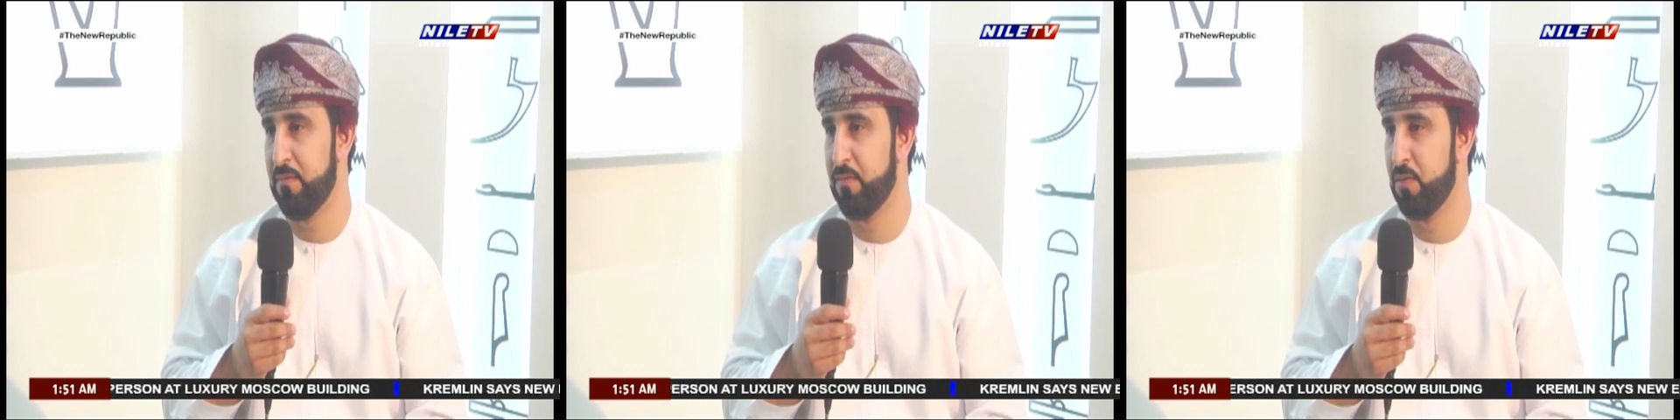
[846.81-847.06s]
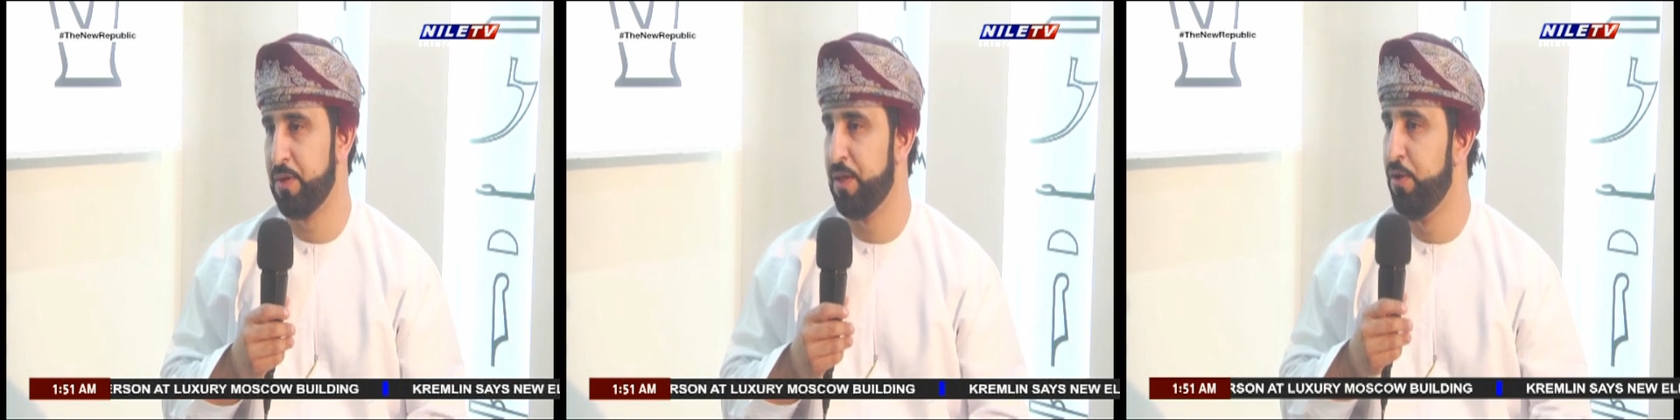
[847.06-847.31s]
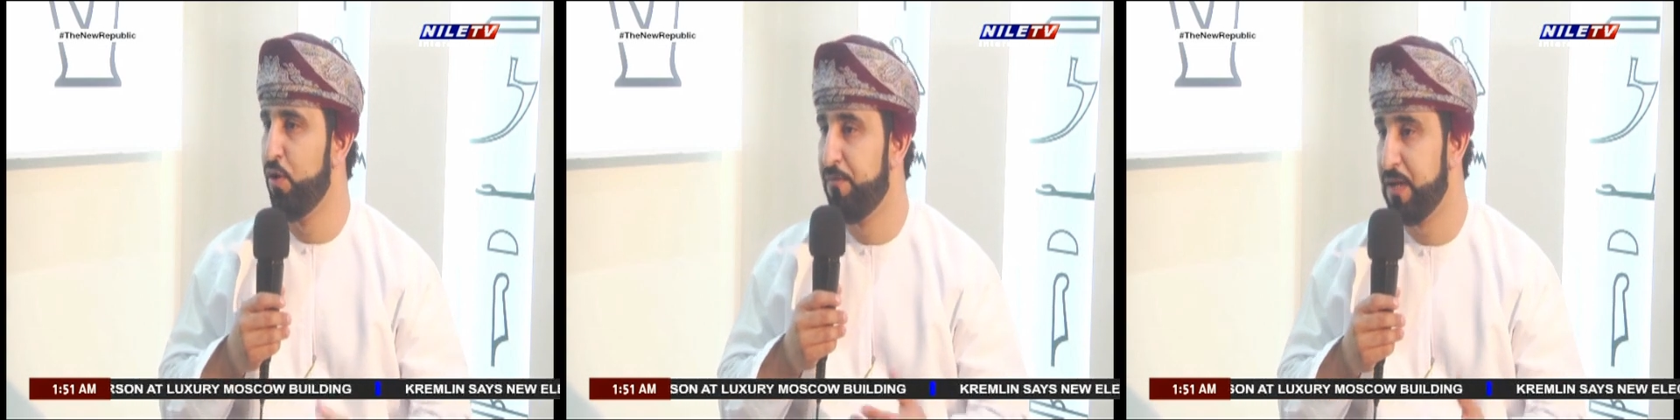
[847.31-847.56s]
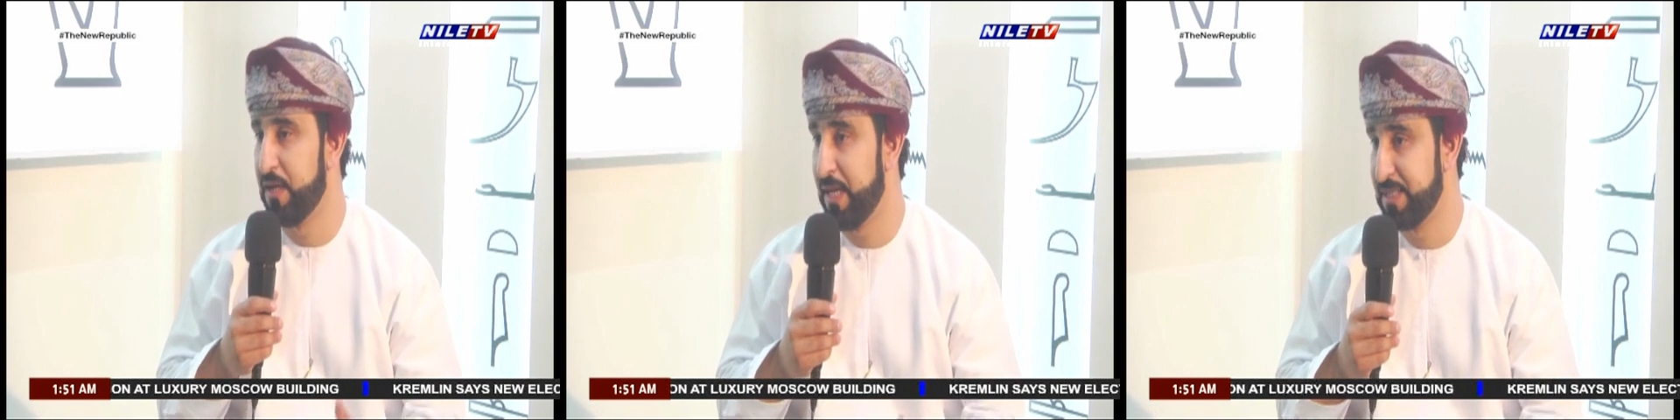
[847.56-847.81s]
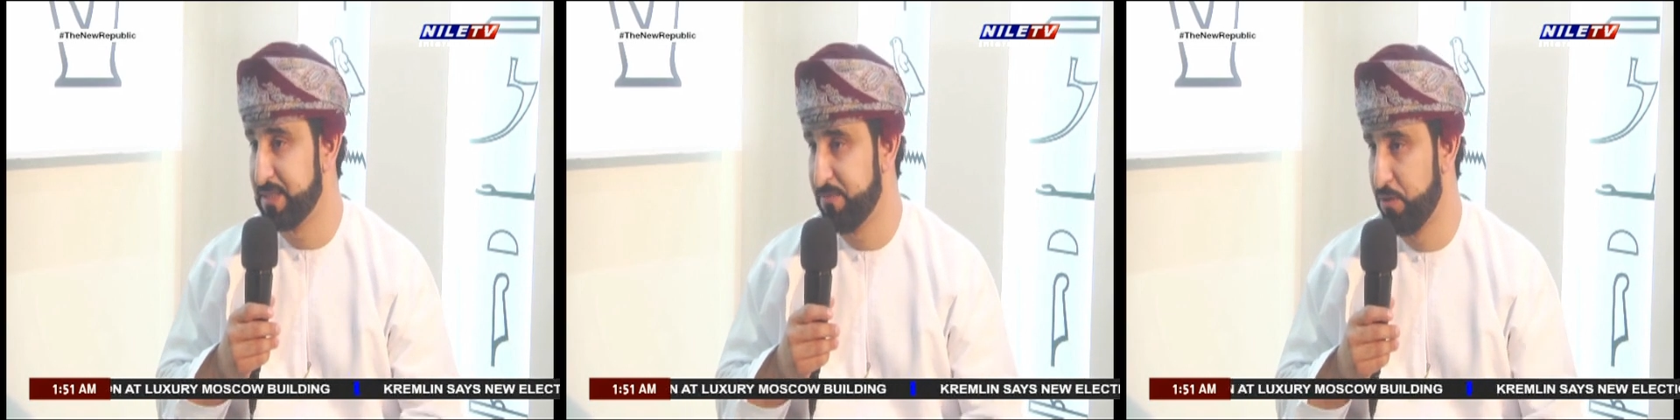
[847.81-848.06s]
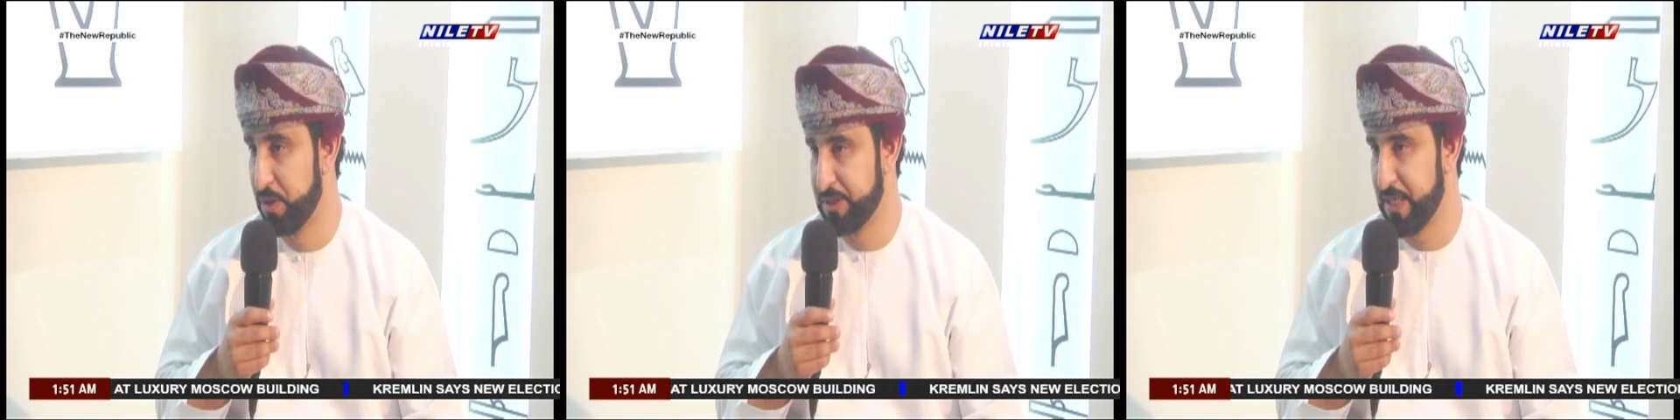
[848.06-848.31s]
for the novel, like
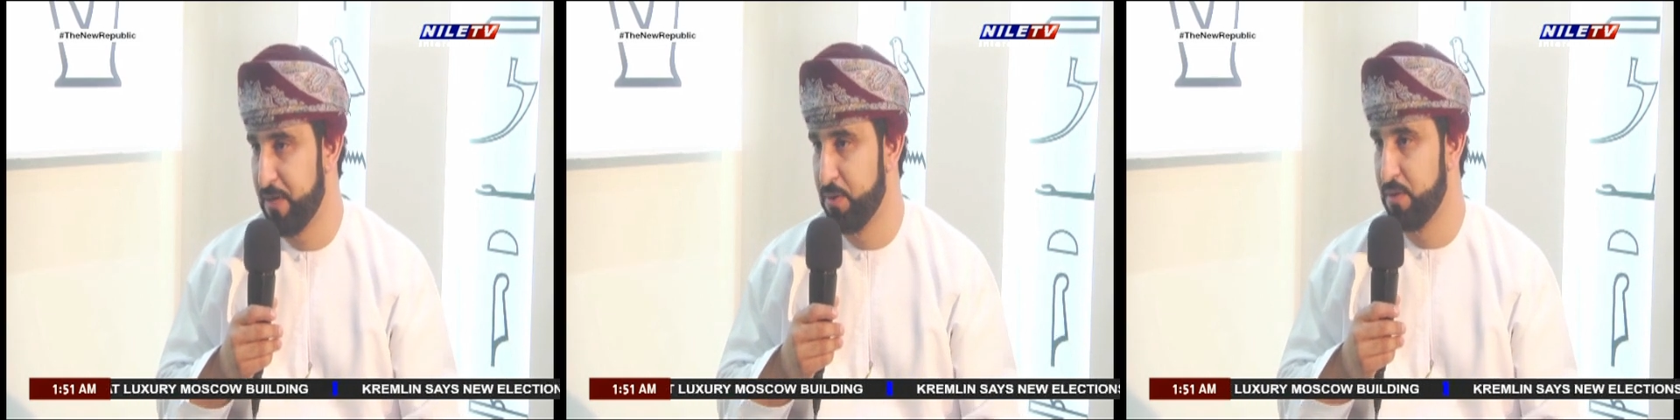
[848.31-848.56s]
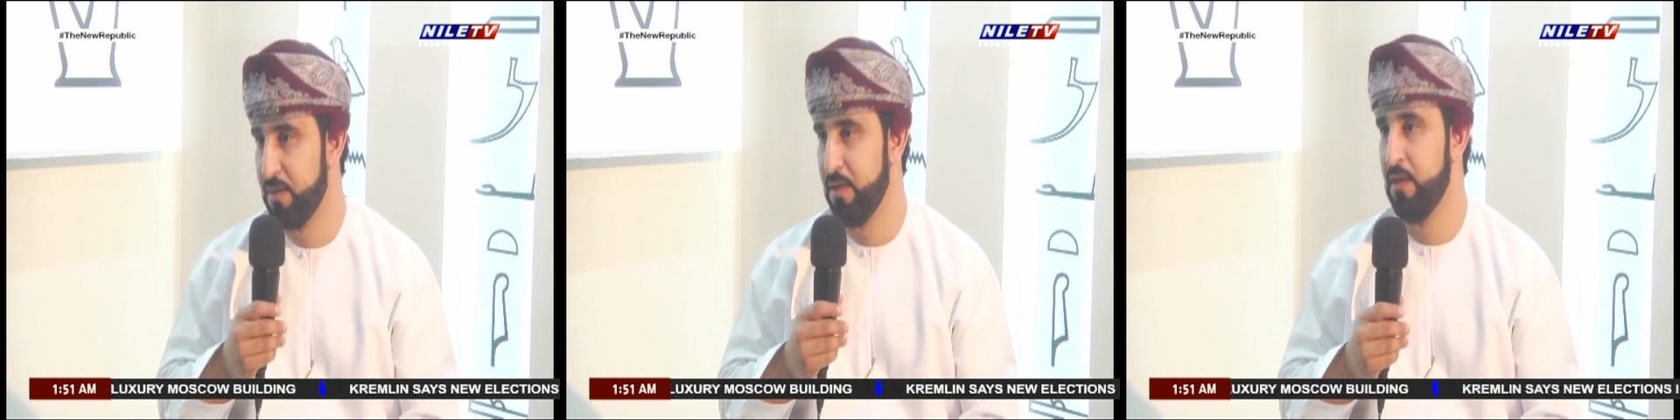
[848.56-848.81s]
for example,